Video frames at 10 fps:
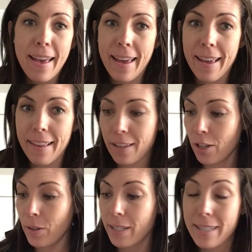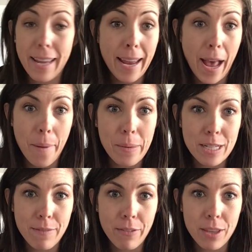and then you can say how
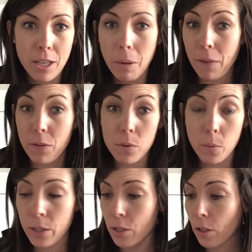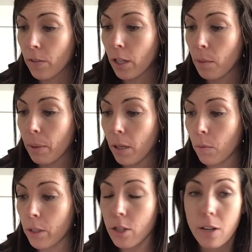much of everything you ate. If it was one serving, you put in
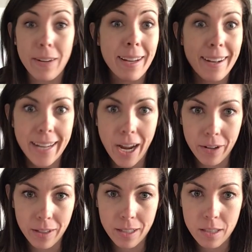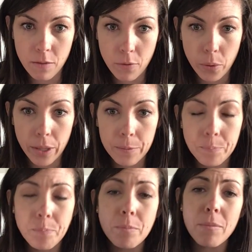one serving and it calculates it for you.
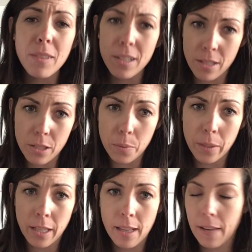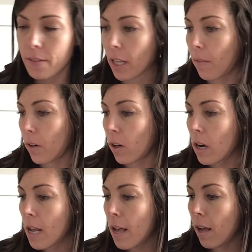So that's really a lifesaver.
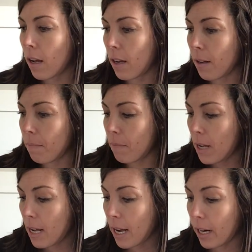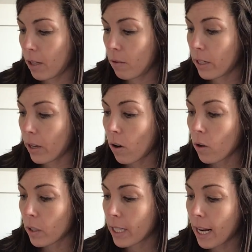I use it
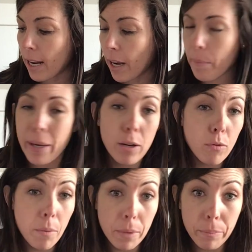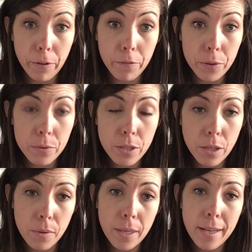all the time. It'll remember foods that
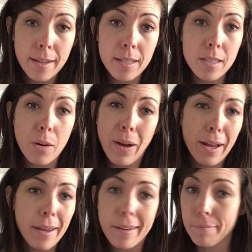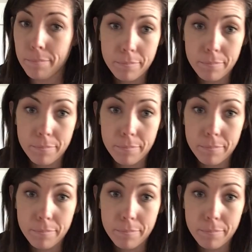you eat, and so I